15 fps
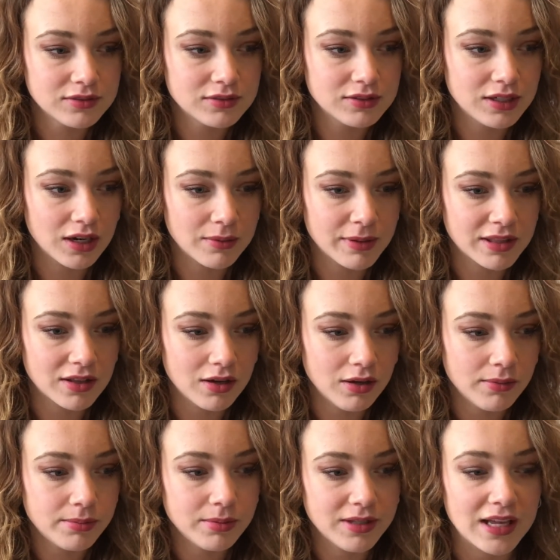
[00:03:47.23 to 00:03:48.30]
did I make that
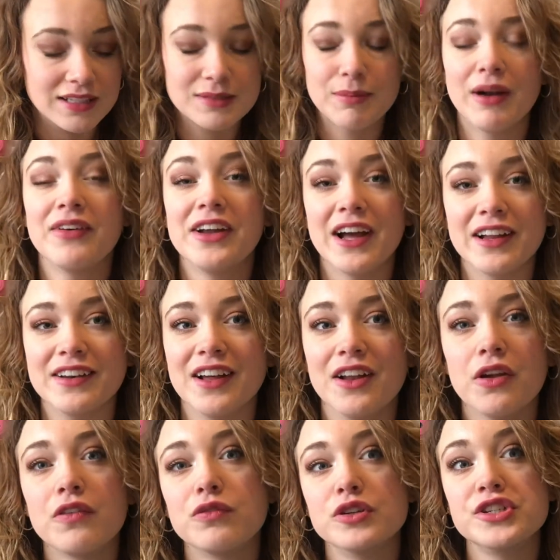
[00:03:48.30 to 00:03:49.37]
up? Yes, Marianne. A
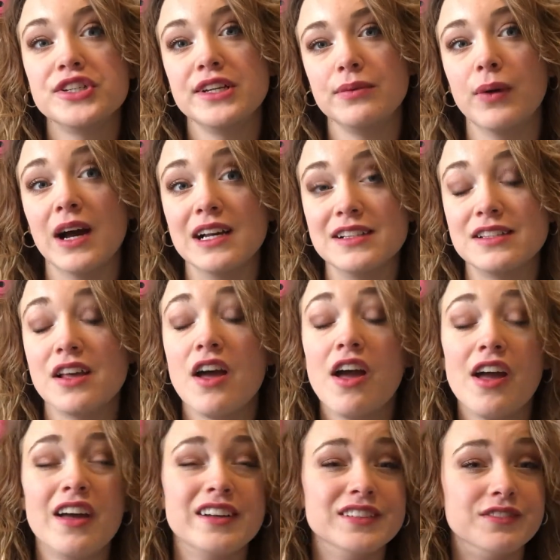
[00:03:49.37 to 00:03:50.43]
lot of what she wears
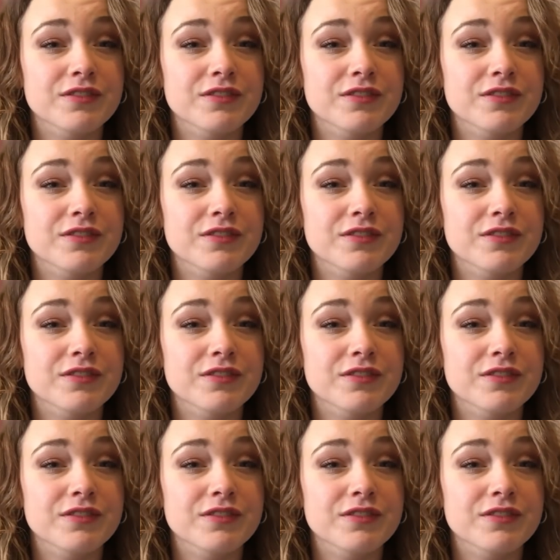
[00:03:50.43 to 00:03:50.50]
is